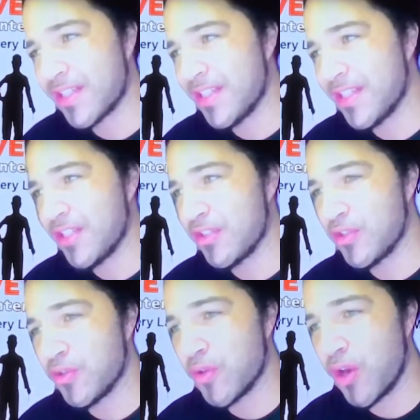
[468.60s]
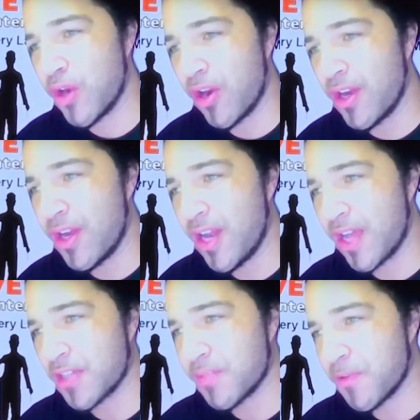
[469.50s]
into our next
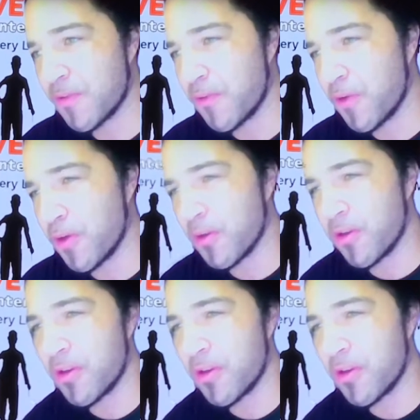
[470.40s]
performer.